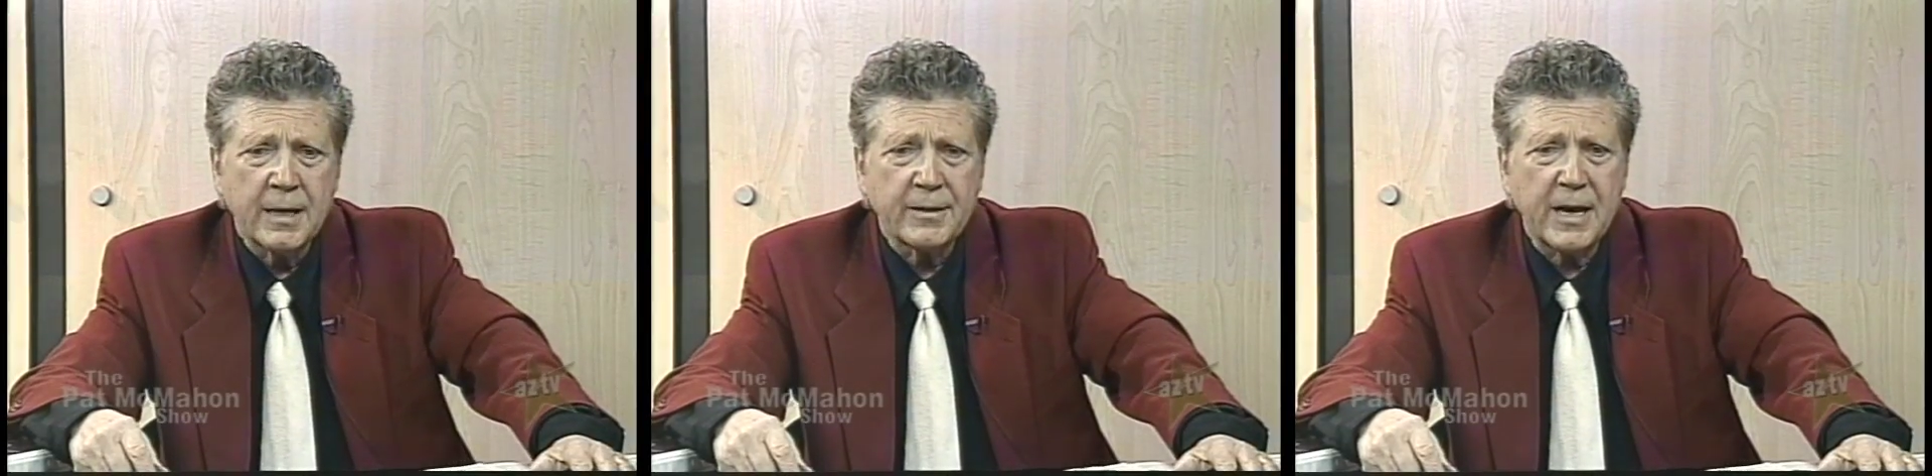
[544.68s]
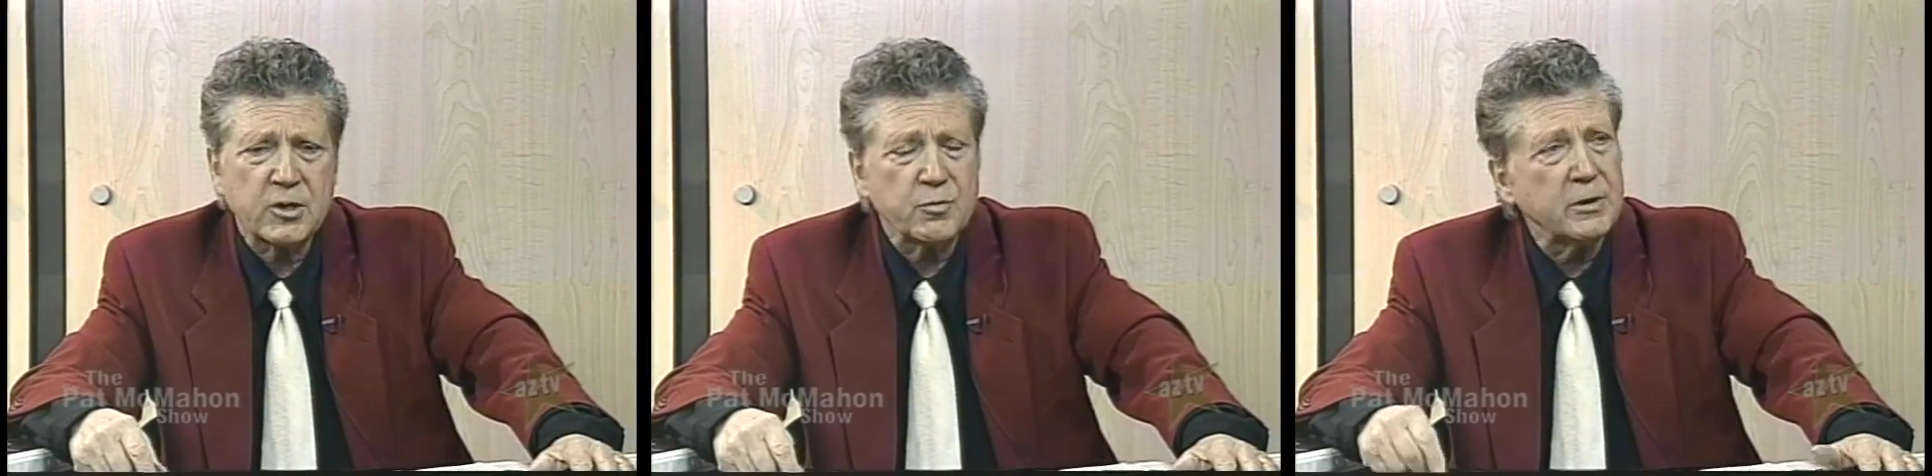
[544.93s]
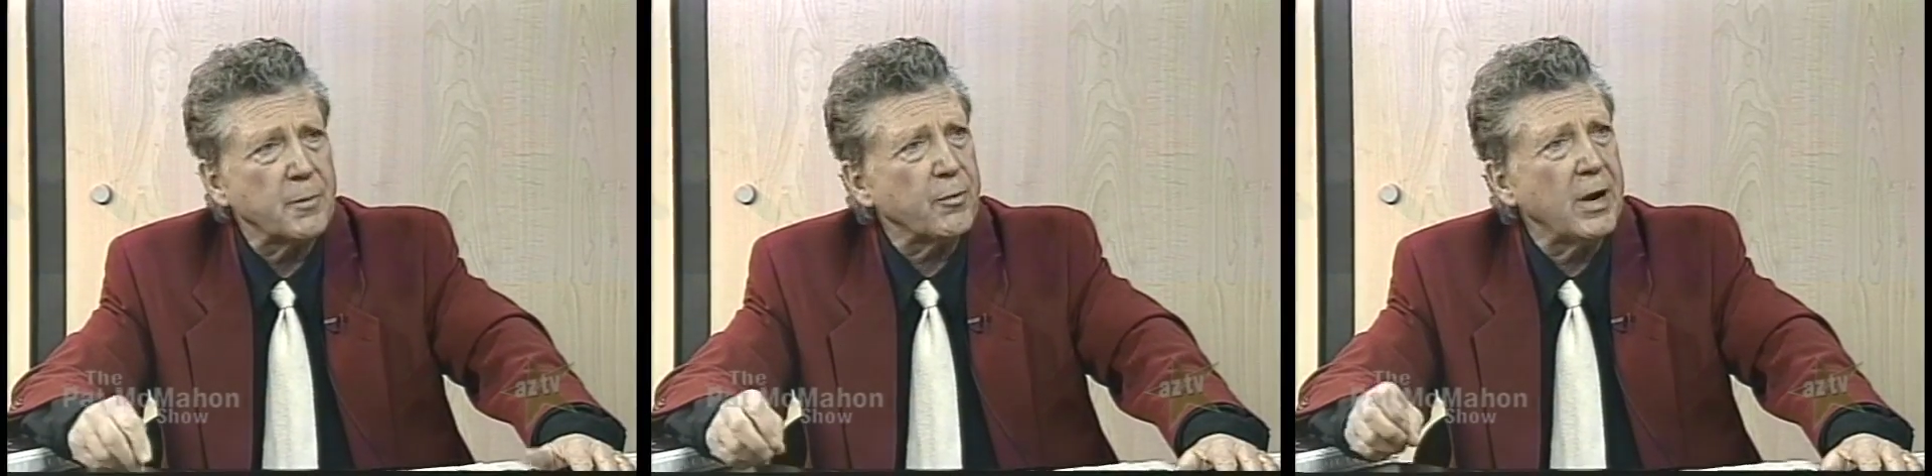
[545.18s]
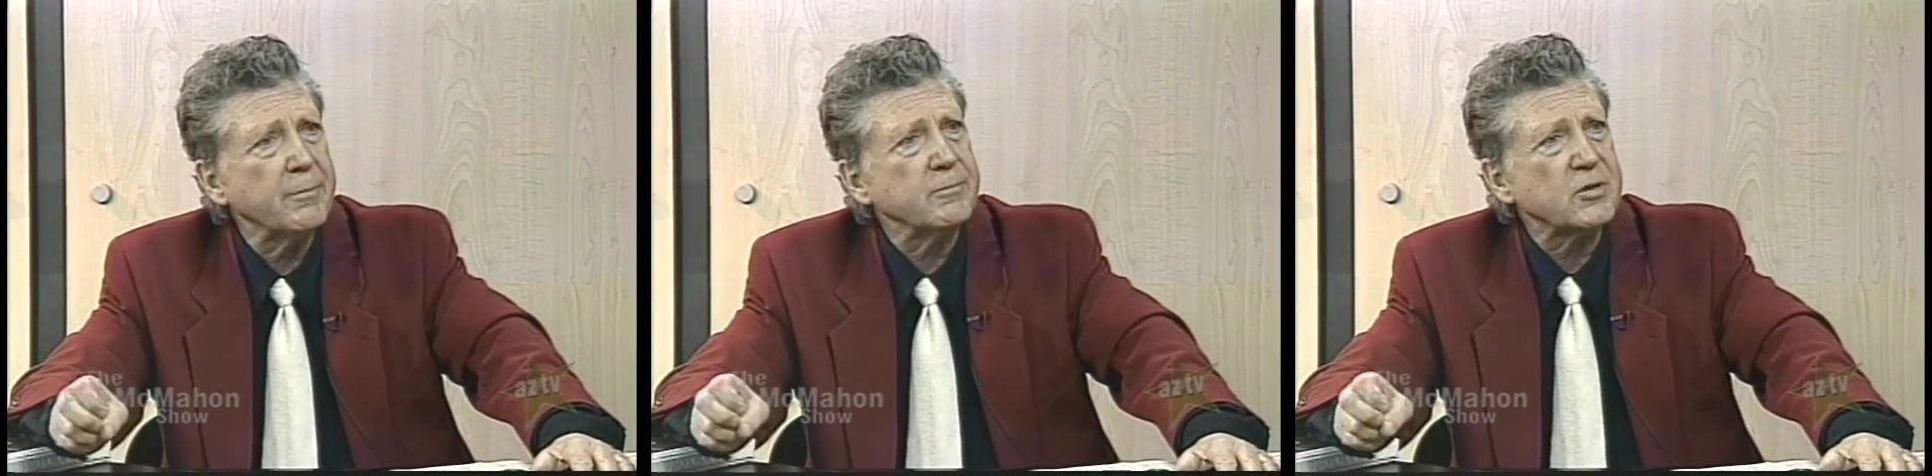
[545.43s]
That's when the
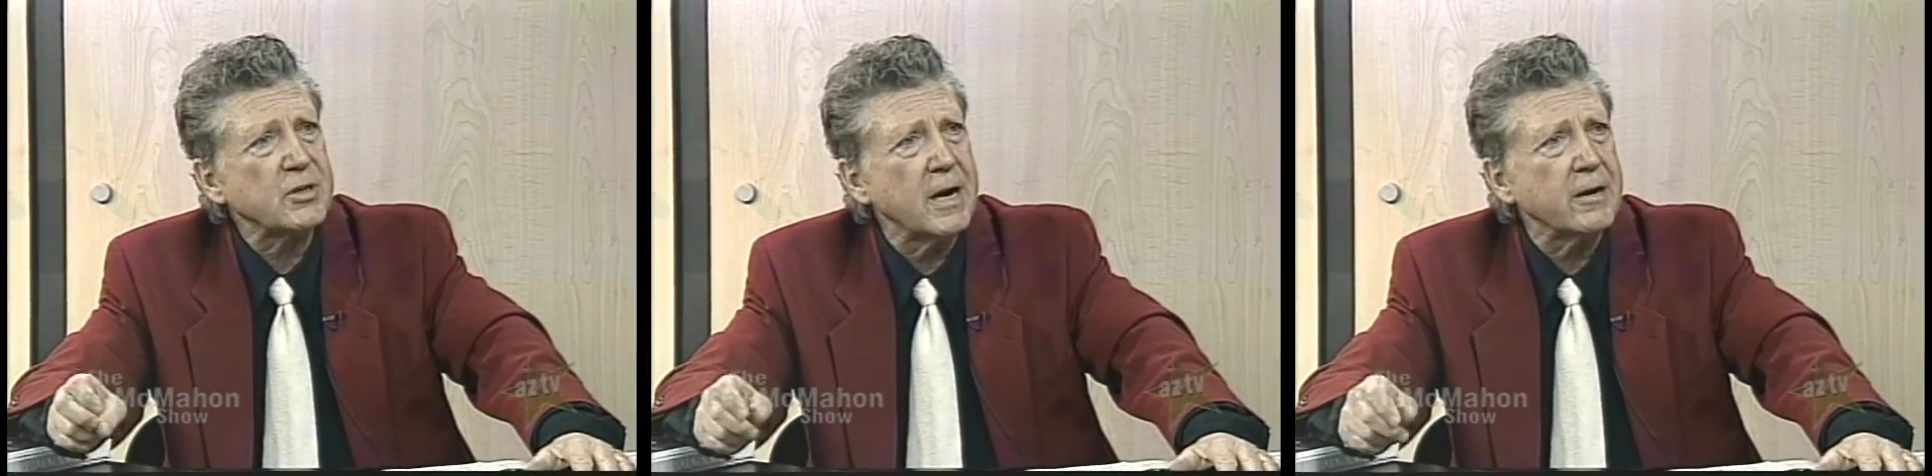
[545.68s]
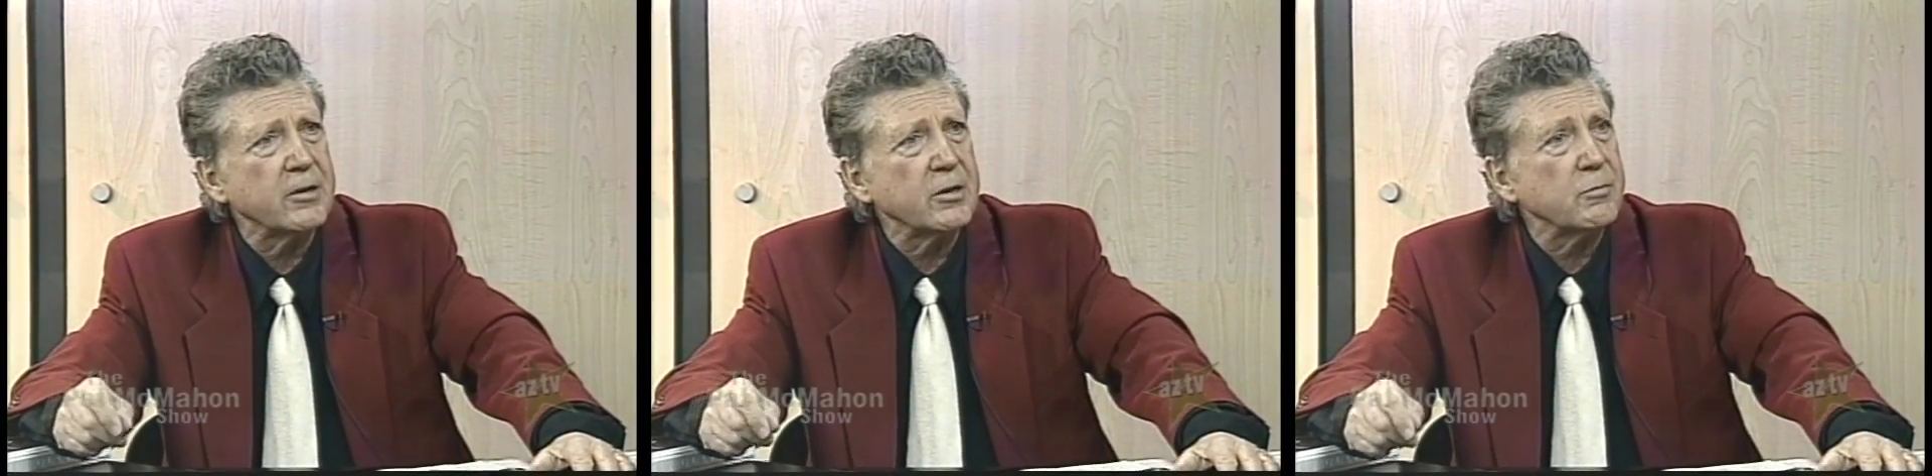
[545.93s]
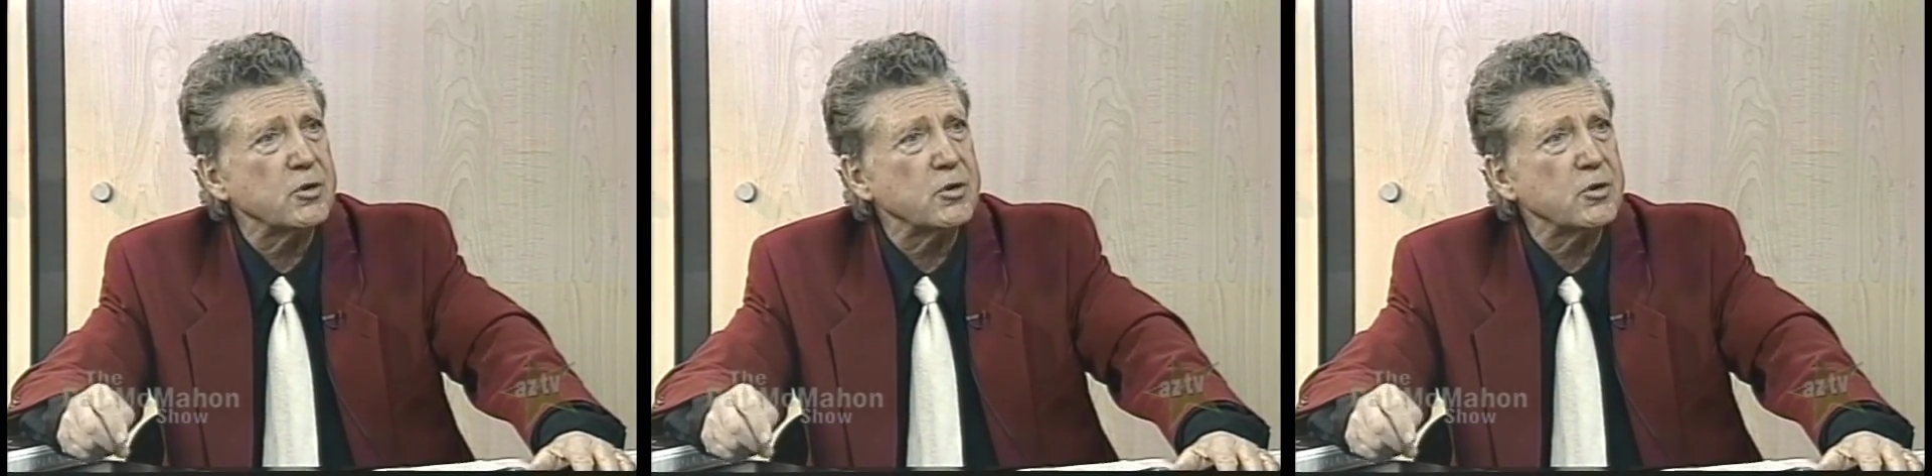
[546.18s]
problem started.